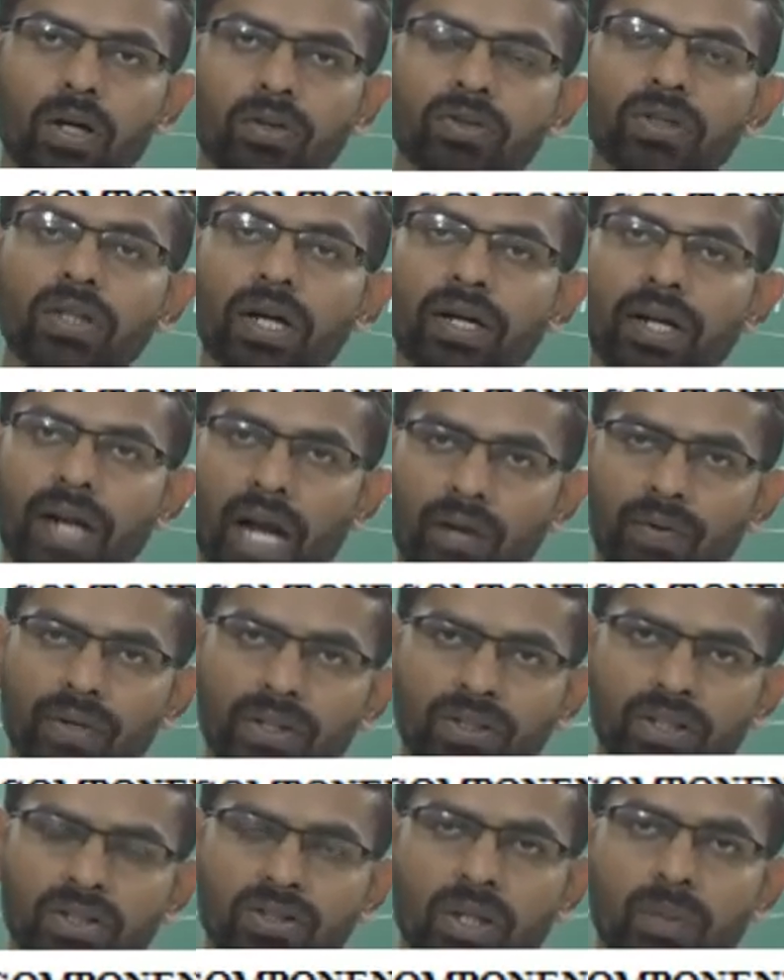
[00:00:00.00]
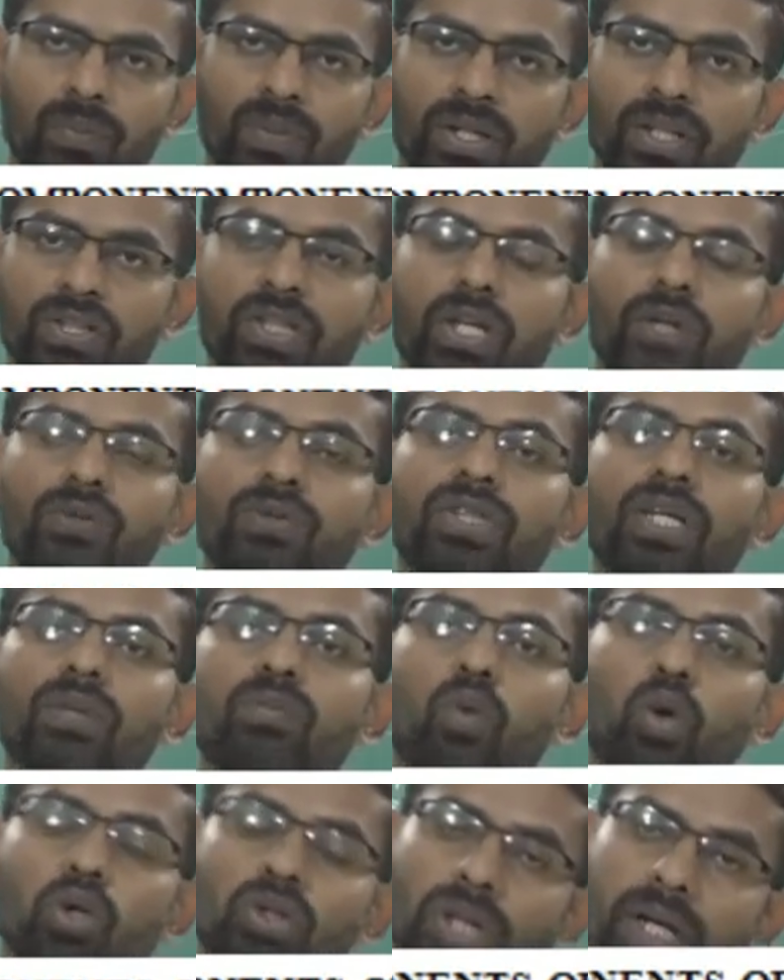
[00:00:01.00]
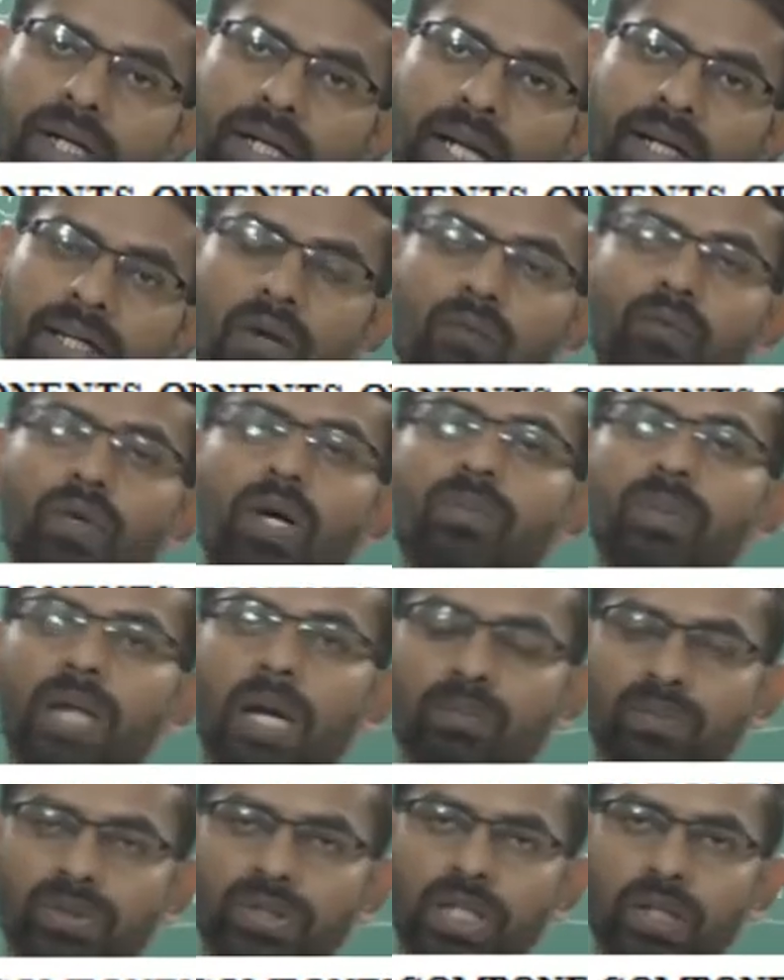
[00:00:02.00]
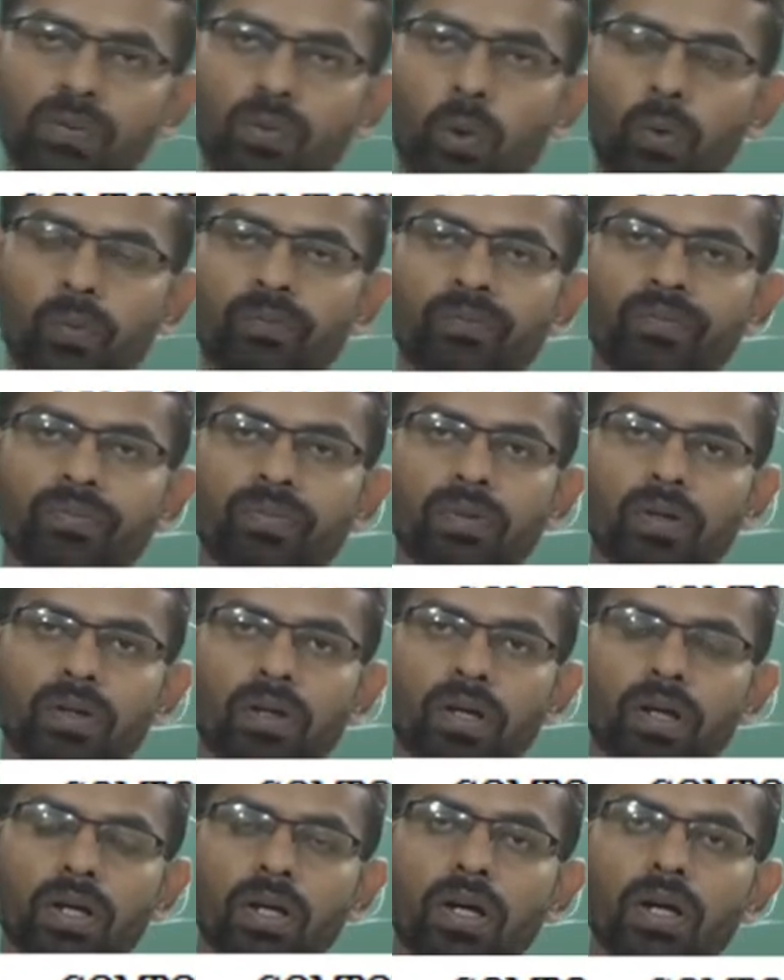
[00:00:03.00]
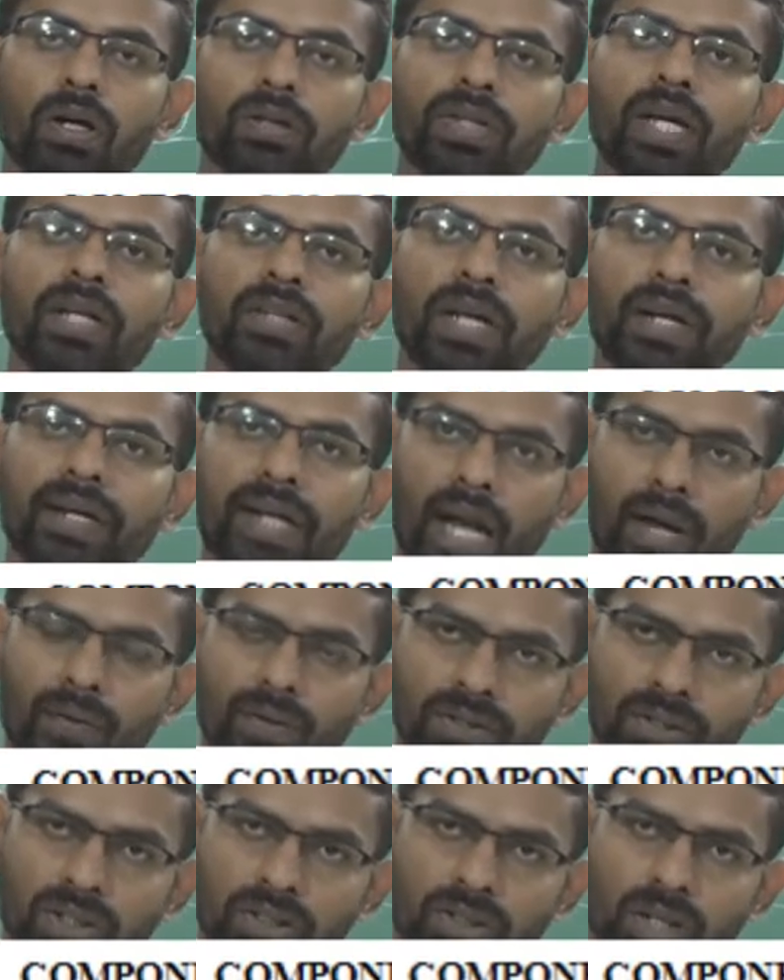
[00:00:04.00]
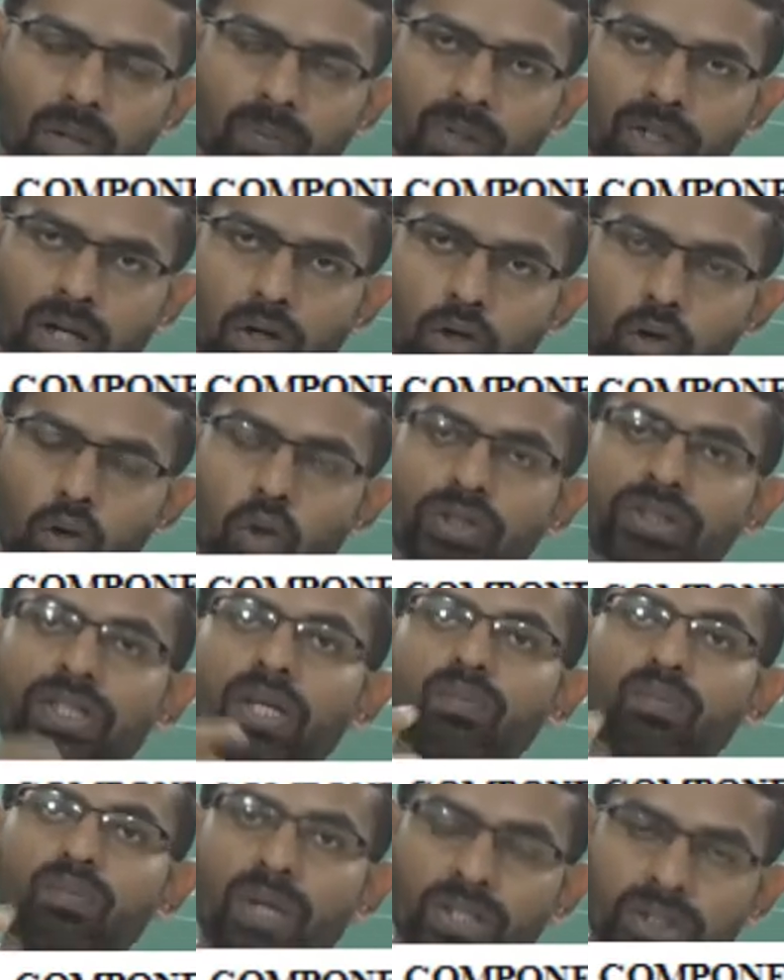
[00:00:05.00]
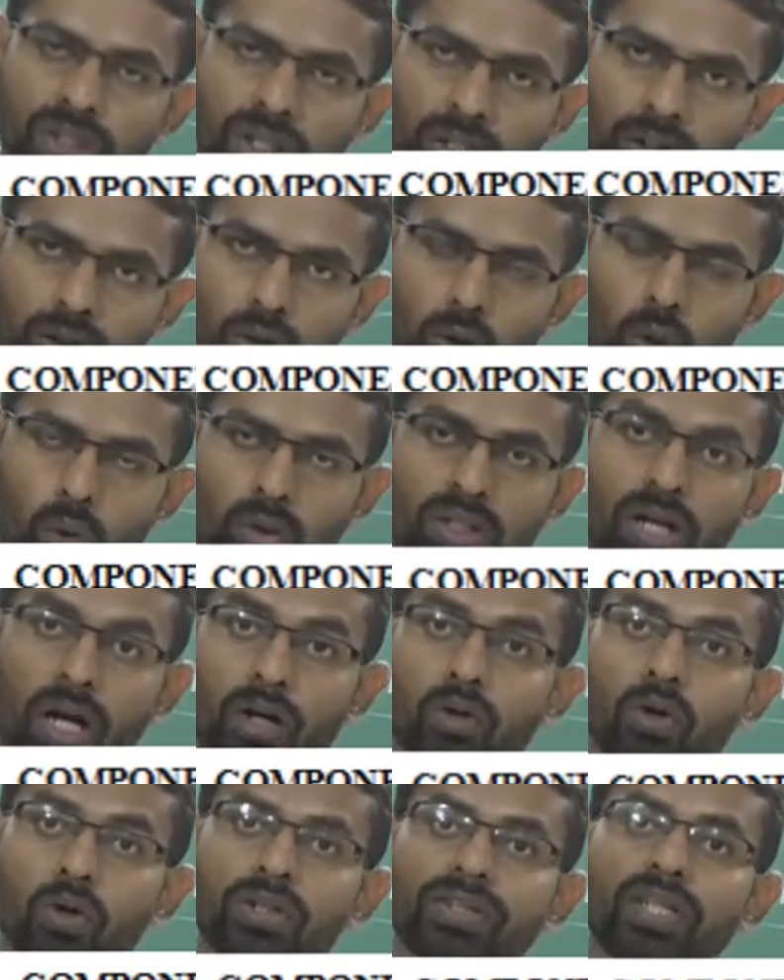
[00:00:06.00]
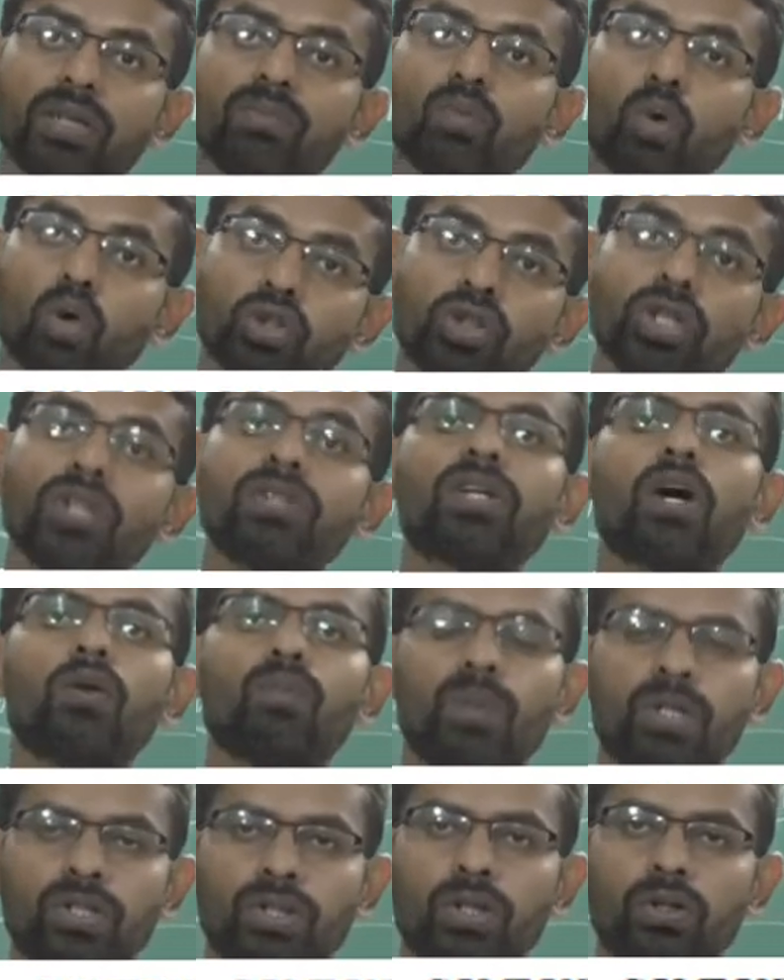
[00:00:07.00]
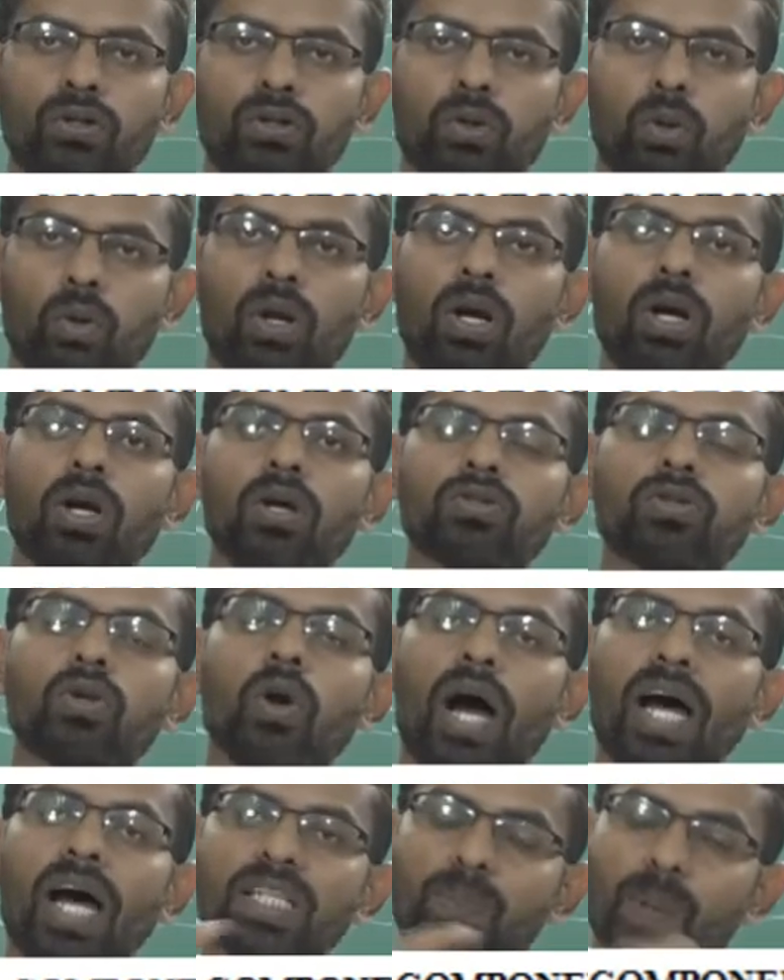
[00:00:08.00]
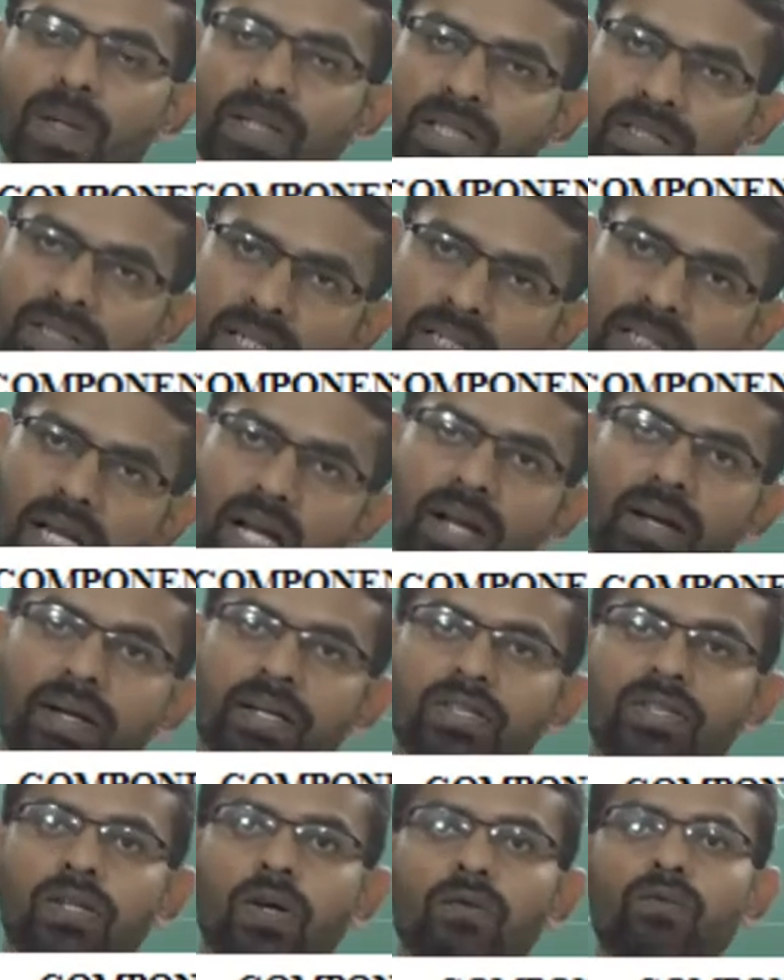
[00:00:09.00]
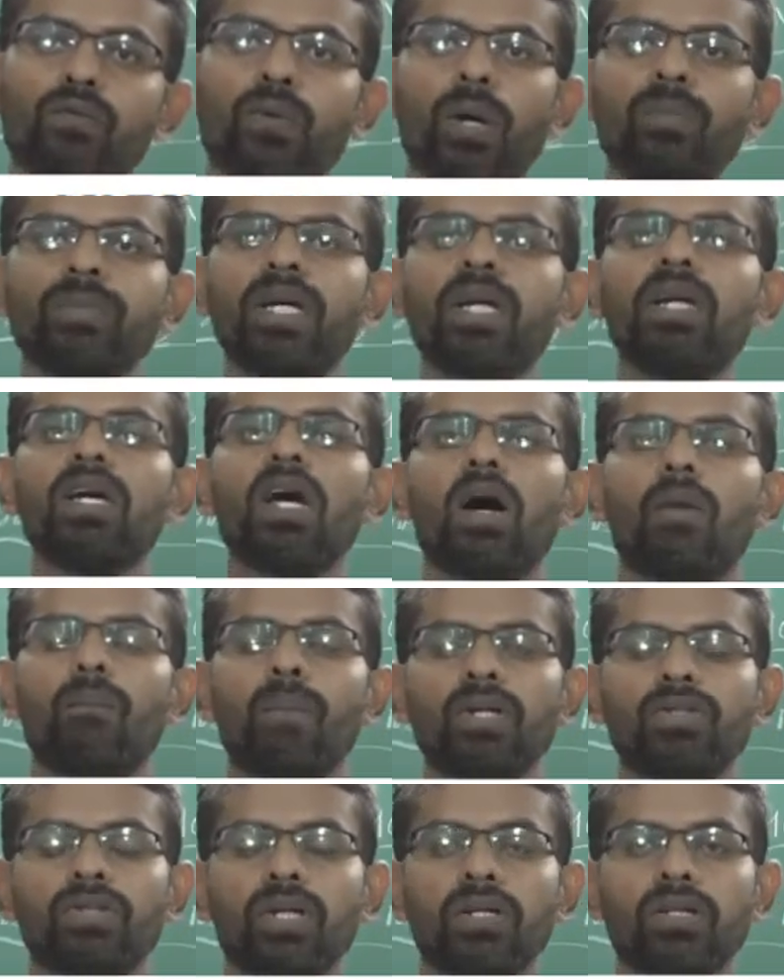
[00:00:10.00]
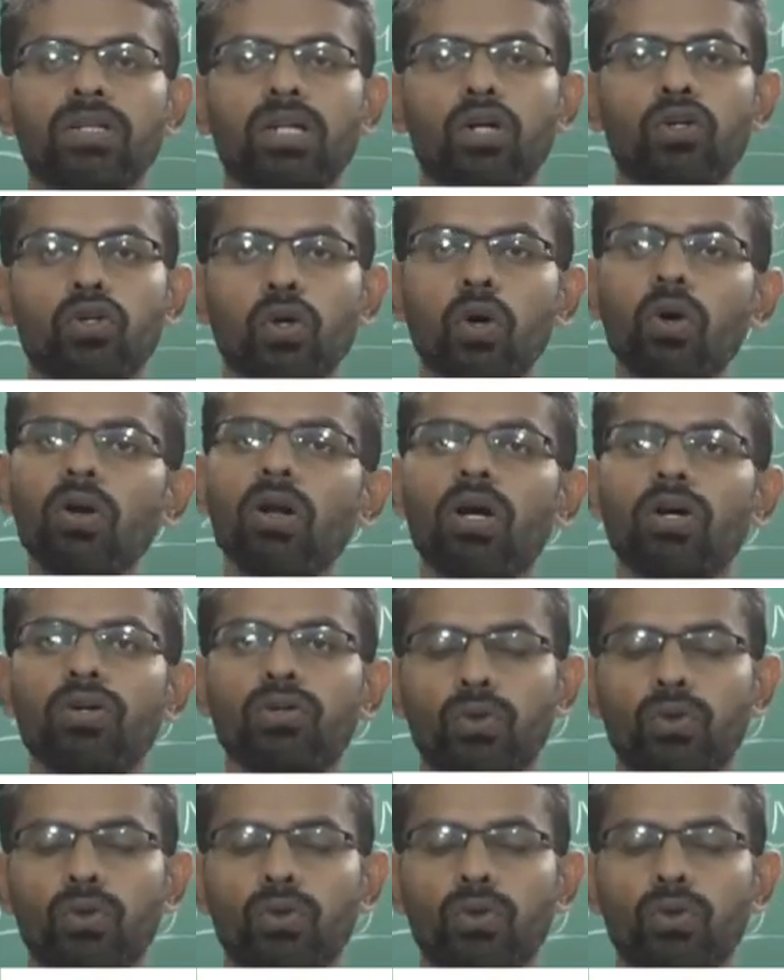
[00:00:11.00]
So the driving system receives the motion data from MCU. Then the driving system controls the machine tool, controls the motions of machine tool. So as per the signal received from the machine control